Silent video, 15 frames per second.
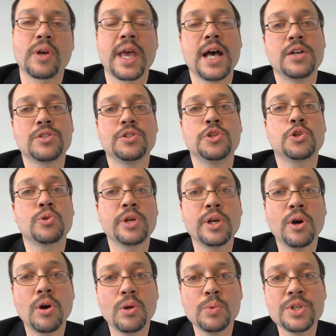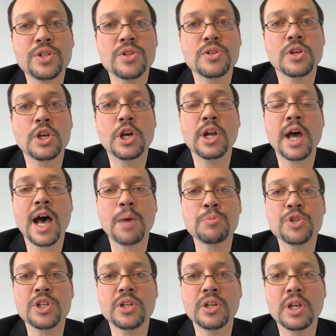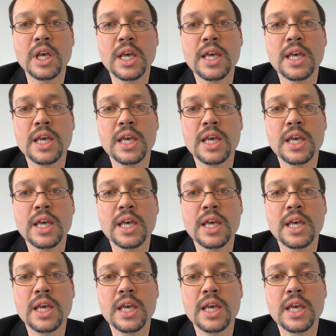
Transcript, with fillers: calcitriol, which is a good option.